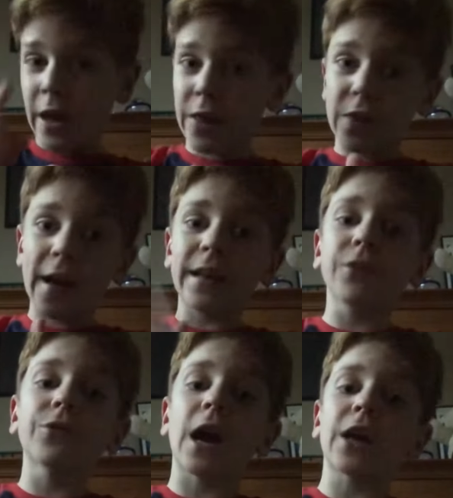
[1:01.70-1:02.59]
thank
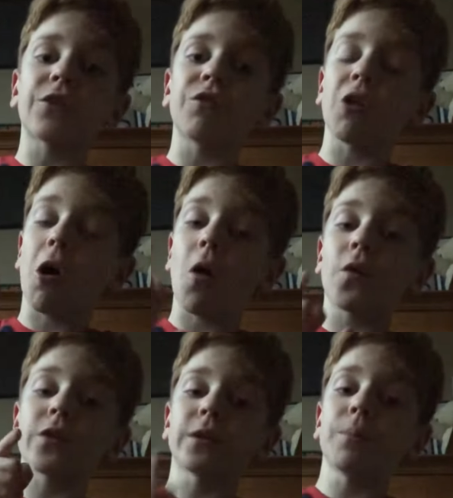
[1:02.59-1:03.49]
you guys for all
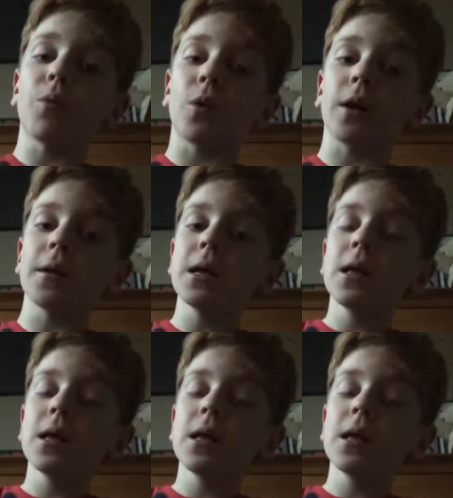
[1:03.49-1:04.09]
the support